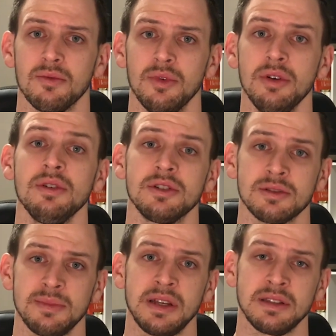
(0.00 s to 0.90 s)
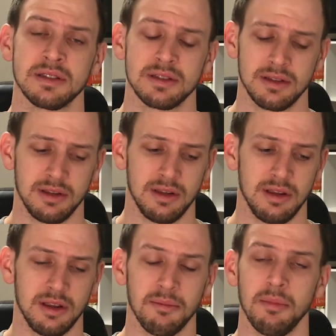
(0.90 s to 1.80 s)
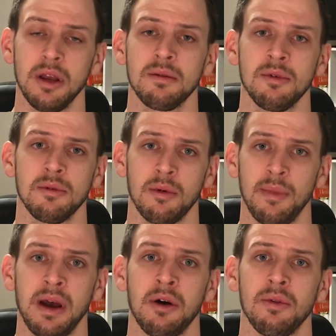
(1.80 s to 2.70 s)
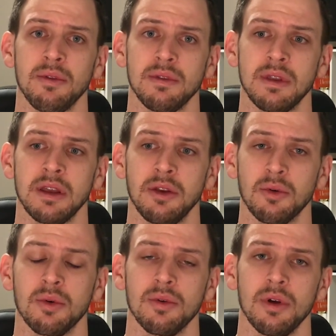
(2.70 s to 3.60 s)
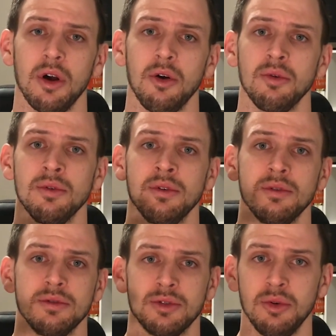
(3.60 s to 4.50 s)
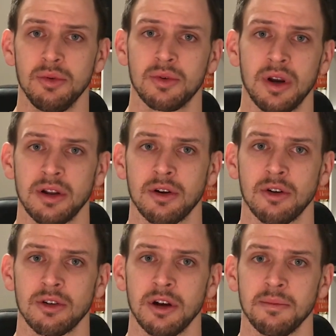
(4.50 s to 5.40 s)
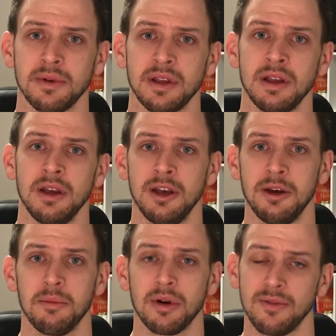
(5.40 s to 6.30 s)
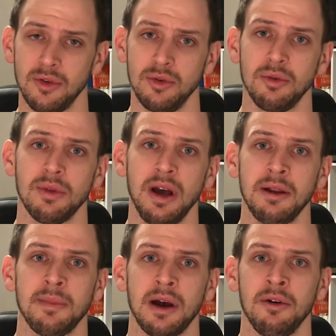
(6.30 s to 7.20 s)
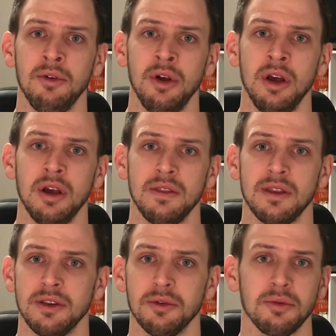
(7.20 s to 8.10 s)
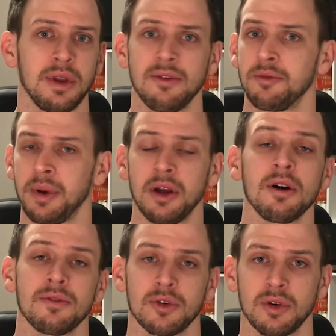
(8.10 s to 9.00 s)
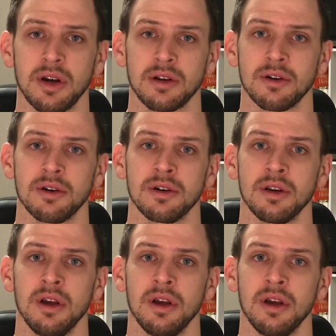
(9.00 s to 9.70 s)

really just means the minimum amount that you're owed to the credit card company. But if you do that amount, then you'll never pay off your credit card